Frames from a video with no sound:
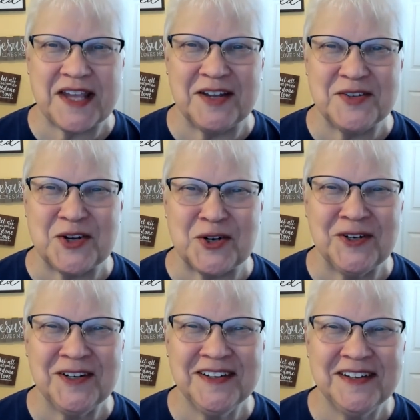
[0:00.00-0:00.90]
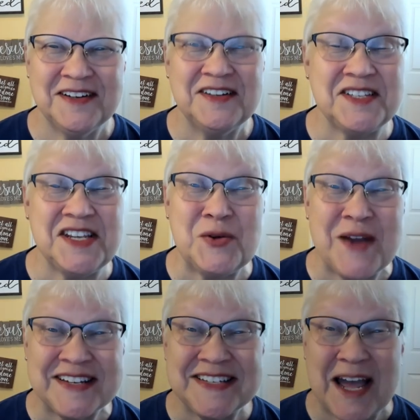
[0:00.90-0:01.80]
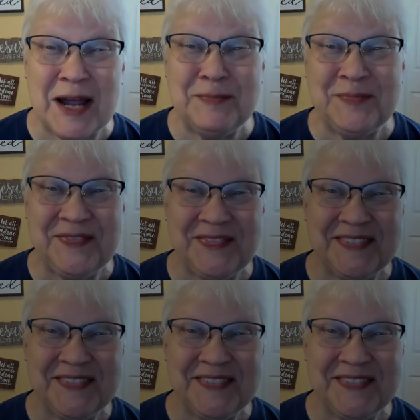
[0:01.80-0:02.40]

cancer. See you next time.